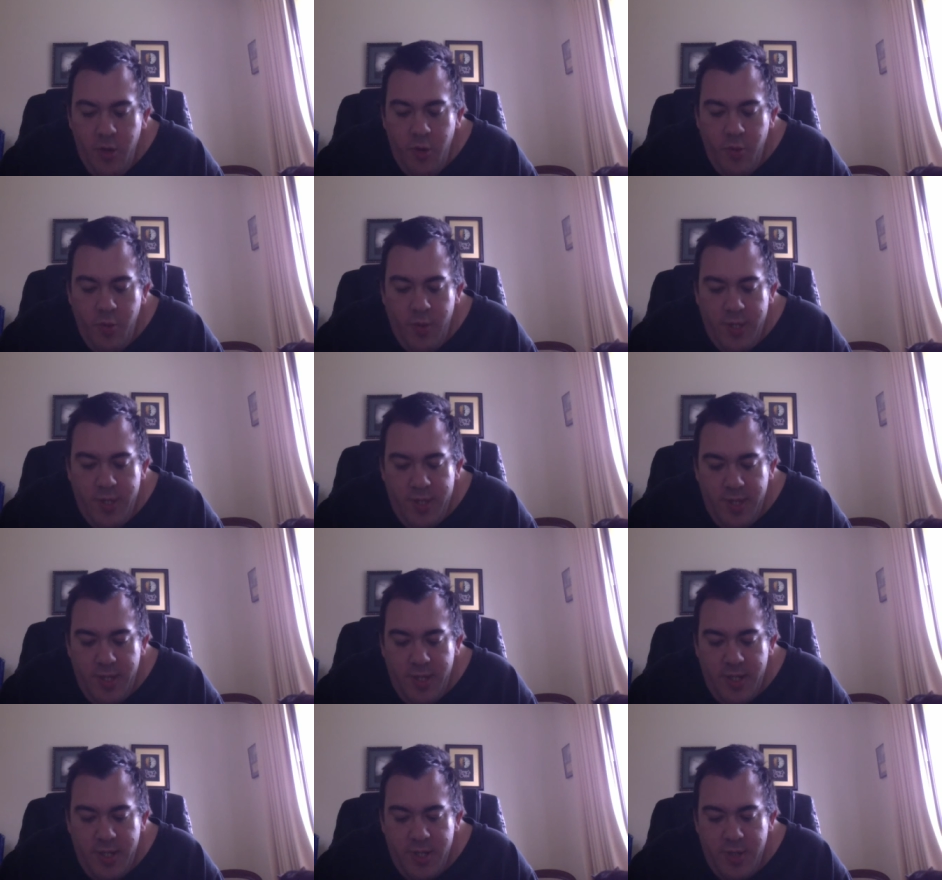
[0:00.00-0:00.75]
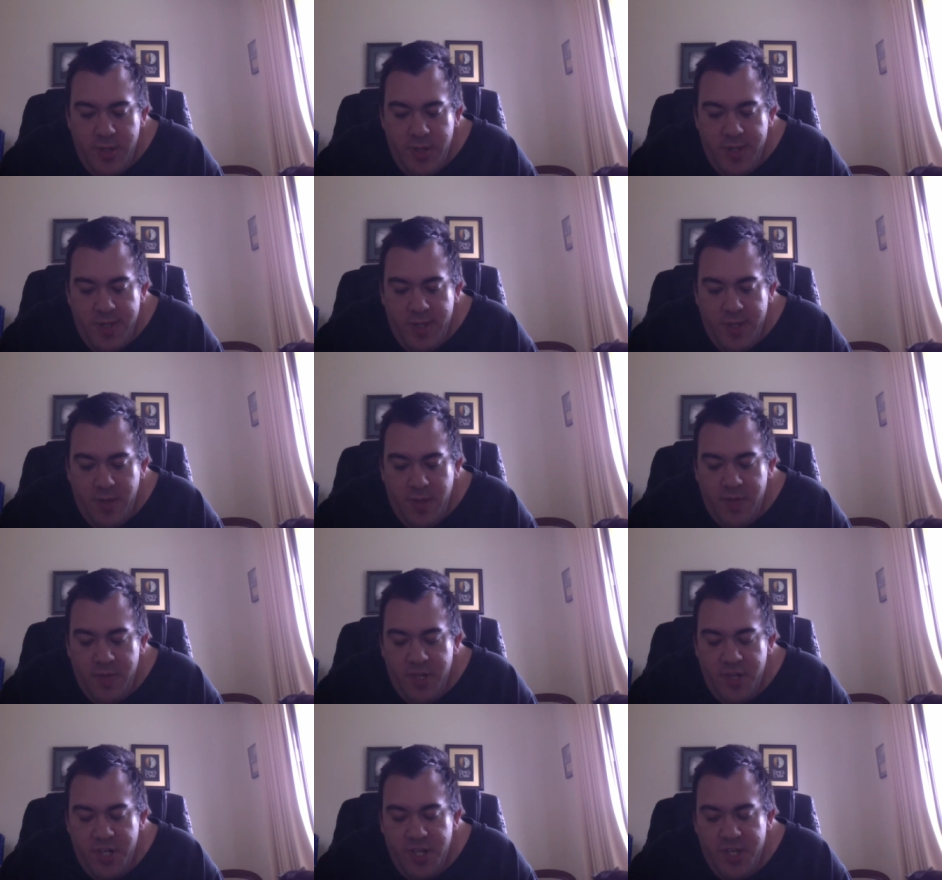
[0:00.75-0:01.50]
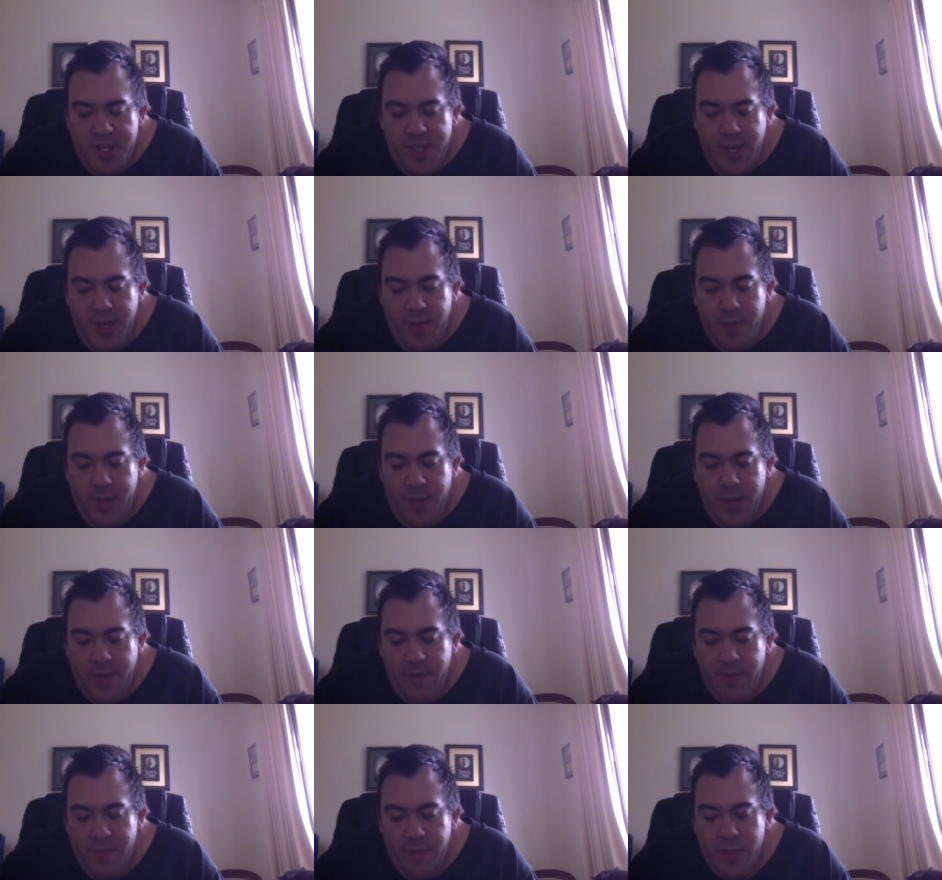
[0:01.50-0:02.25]
Whistling to herself, she sat
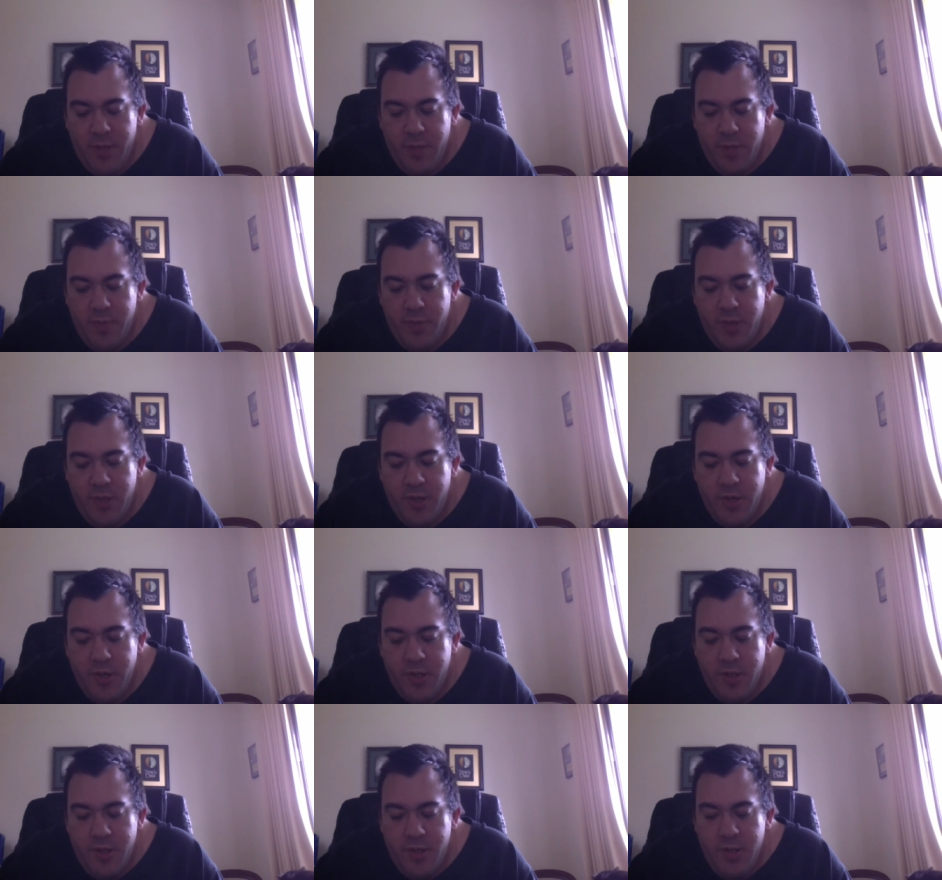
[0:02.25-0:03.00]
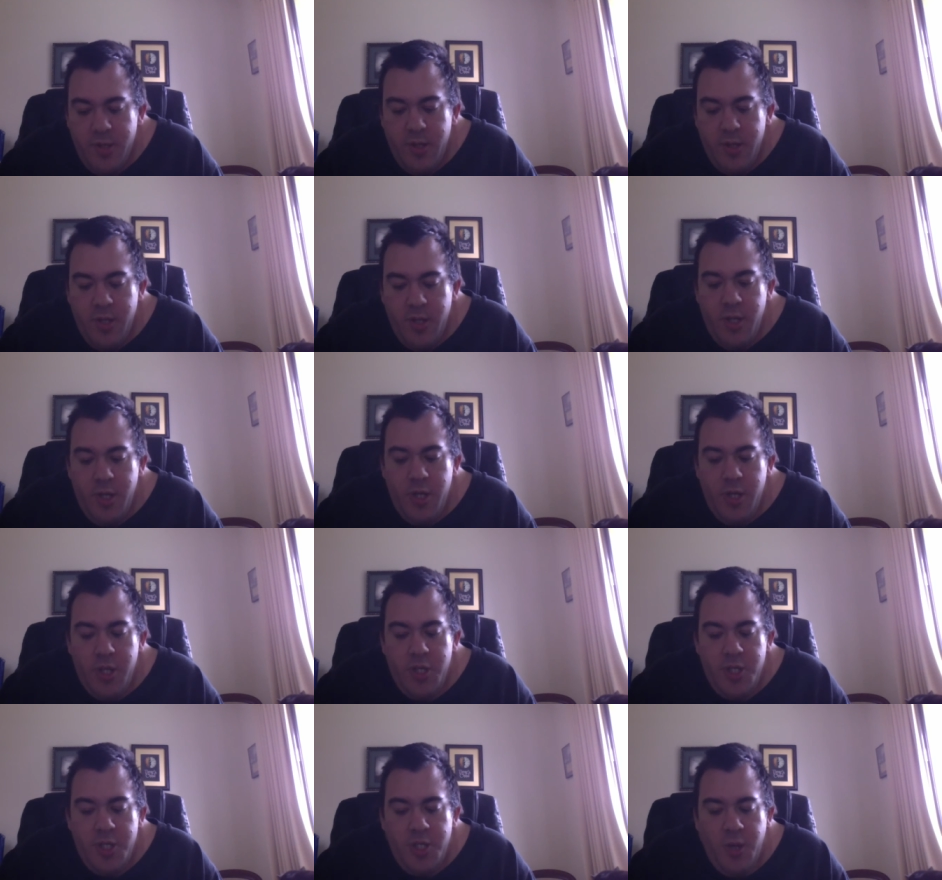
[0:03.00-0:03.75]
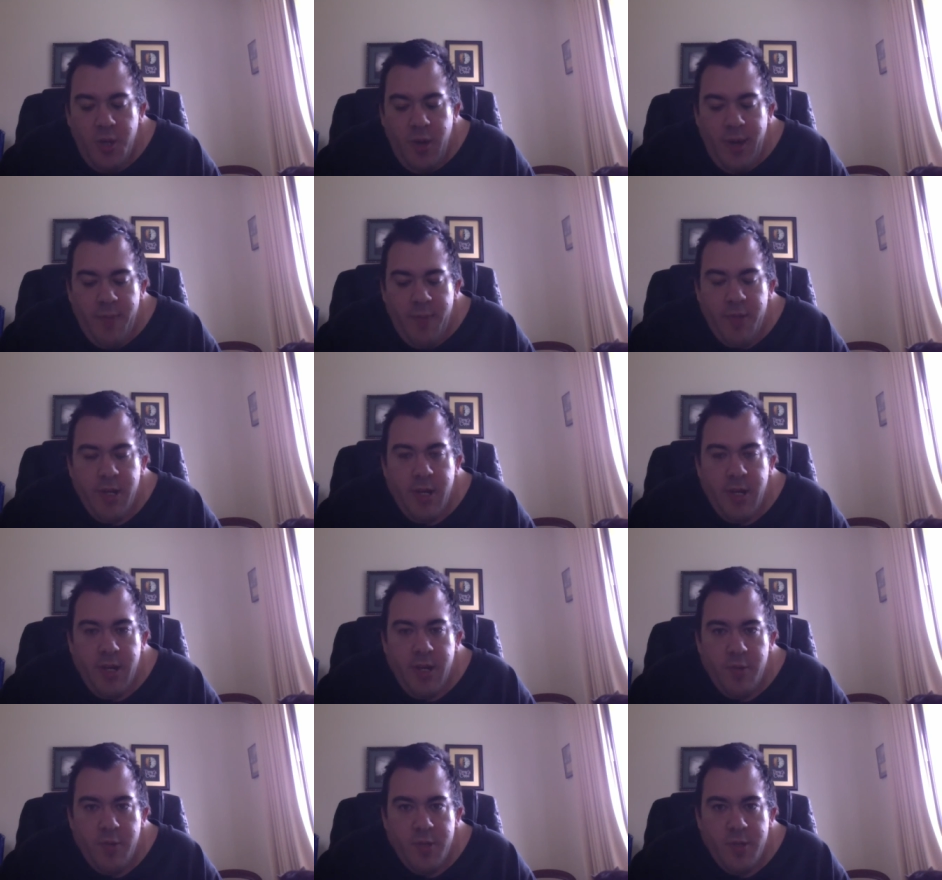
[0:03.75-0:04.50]
back from the computer. So
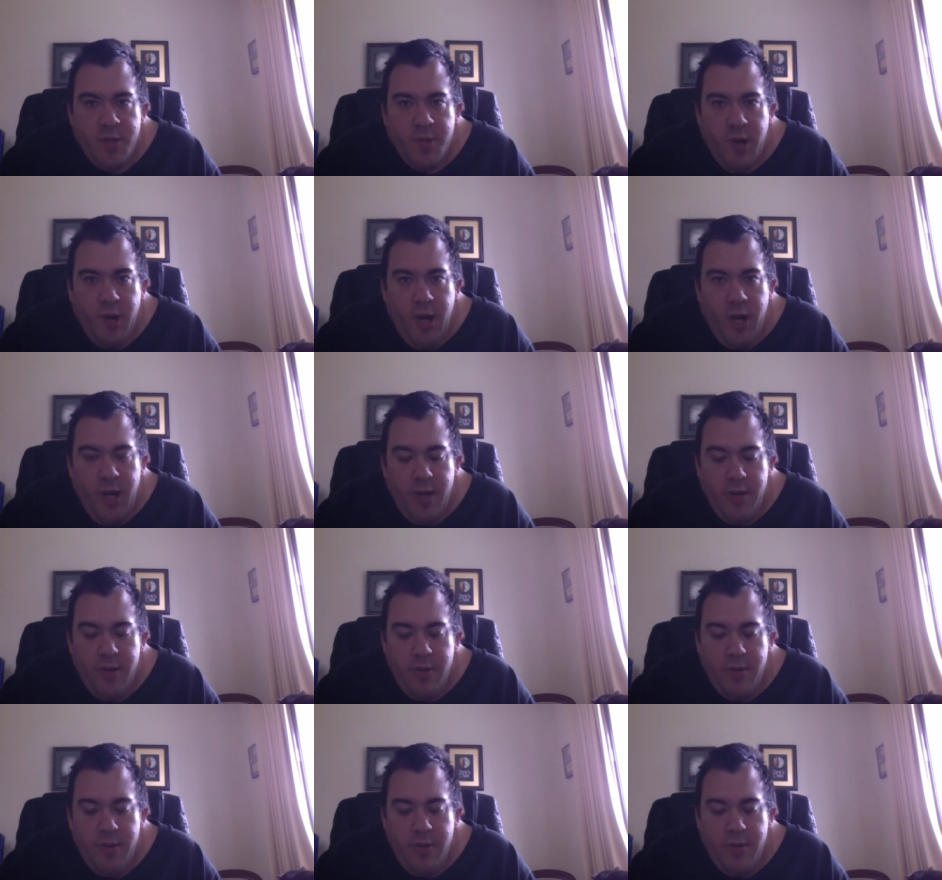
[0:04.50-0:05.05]
Abigail was right.